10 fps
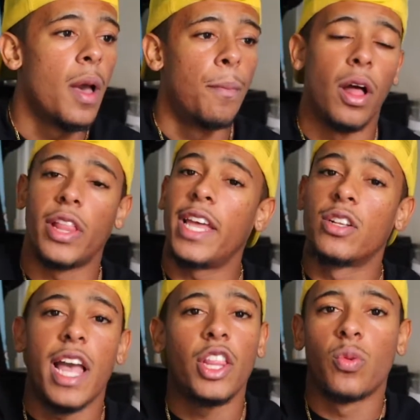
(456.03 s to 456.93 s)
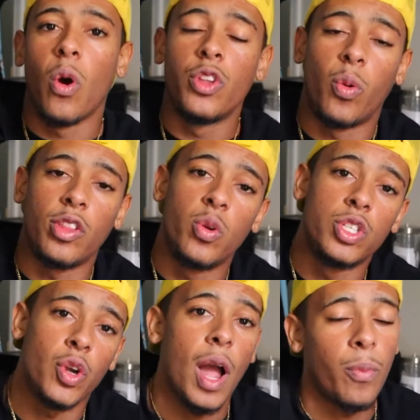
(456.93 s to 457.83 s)
but later down the road you want to do
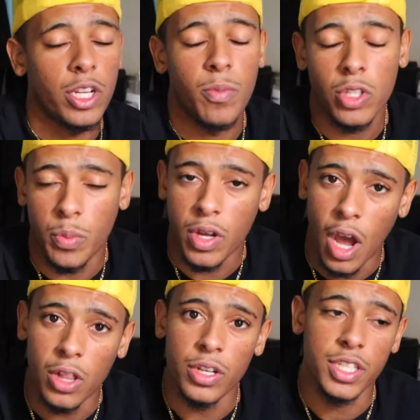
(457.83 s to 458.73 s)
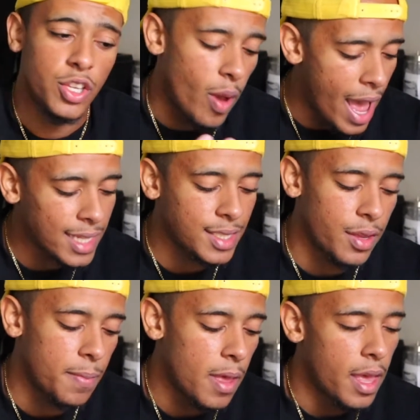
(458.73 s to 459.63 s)
a drop where it's multiple colors and you ask
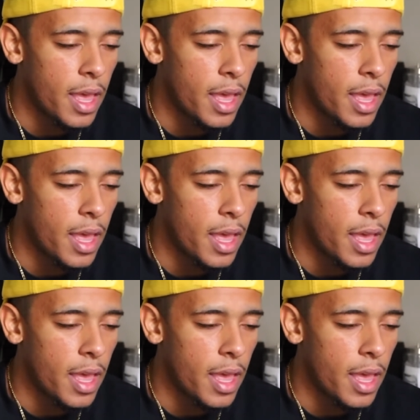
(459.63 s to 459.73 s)
them